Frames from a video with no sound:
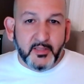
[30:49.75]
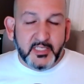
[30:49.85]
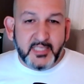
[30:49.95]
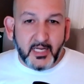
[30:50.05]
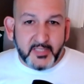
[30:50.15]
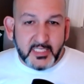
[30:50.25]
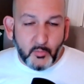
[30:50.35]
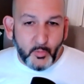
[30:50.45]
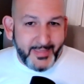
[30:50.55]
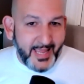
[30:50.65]
the
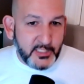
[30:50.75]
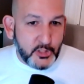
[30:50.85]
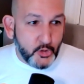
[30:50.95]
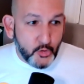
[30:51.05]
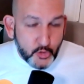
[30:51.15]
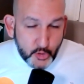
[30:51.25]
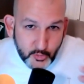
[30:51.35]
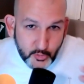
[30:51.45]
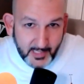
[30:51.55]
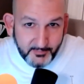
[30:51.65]
Celtics, when they
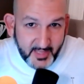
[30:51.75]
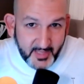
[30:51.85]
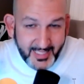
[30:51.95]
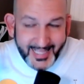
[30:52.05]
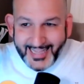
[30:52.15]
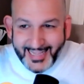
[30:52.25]
do something,